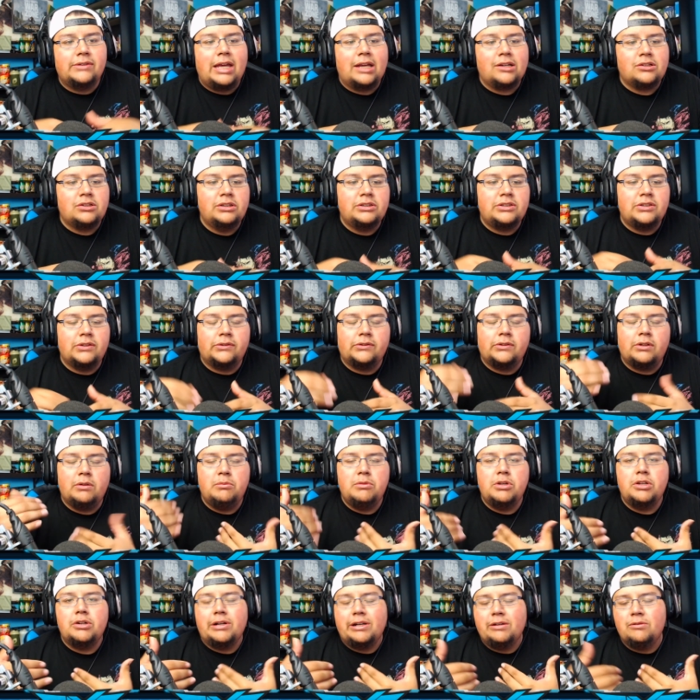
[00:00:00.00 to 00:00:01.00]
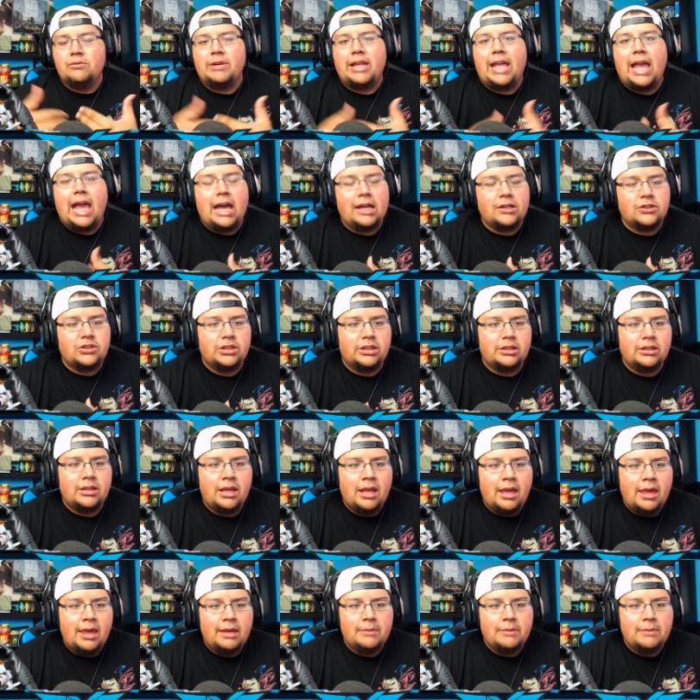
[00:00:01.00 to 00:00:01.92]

actually just community reaction,